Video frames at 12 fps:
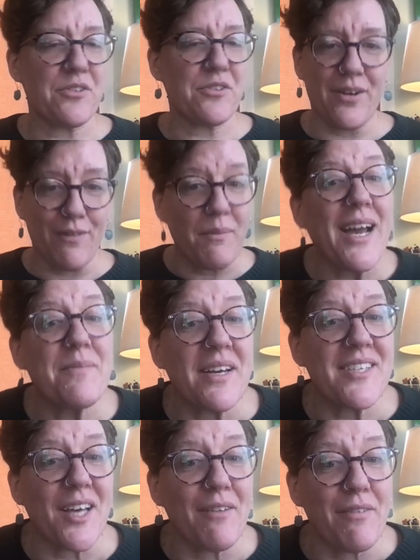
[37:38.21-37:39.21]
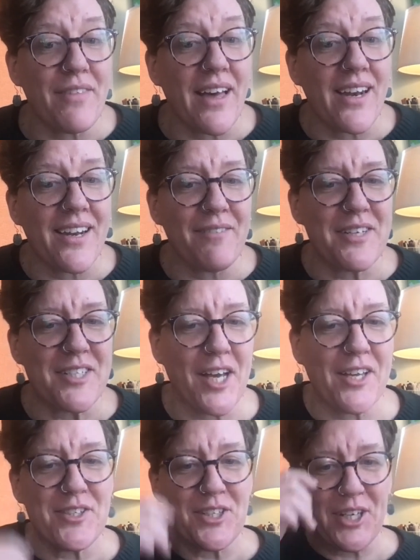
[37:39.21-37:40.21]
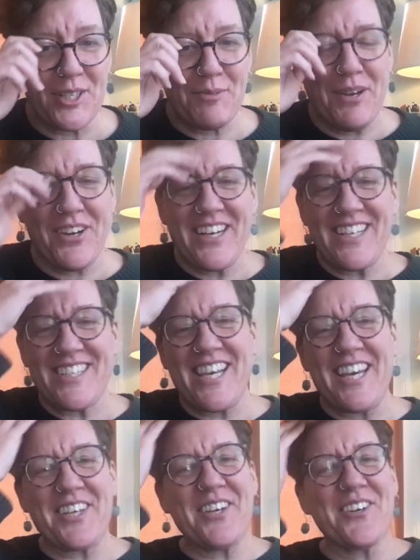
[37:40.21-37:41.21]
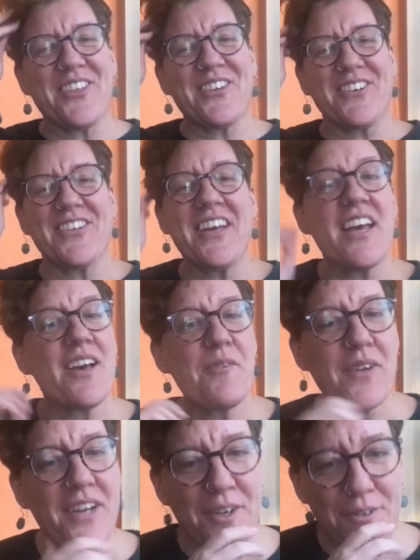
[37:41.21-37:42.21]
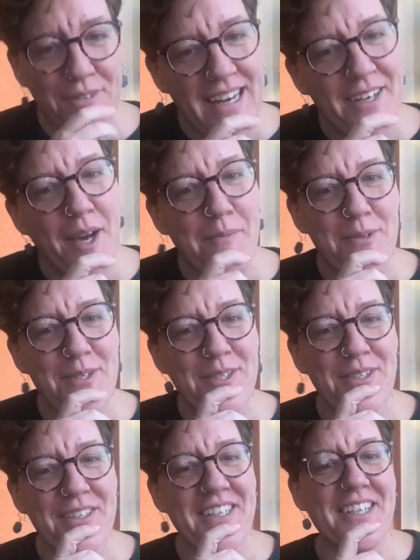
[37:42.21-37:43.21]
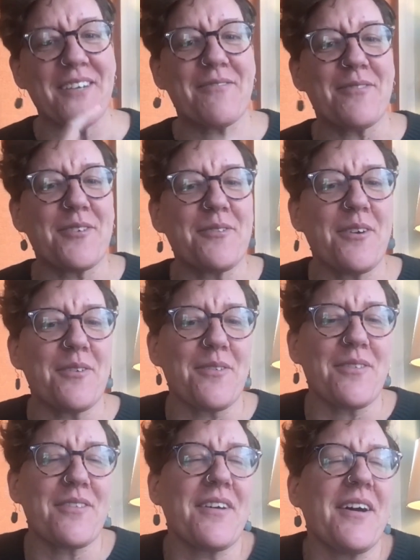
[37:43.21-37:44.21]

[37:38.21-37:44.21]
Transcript: try to remind myself of that every challenging experience I go through. What a great opportunity for growth.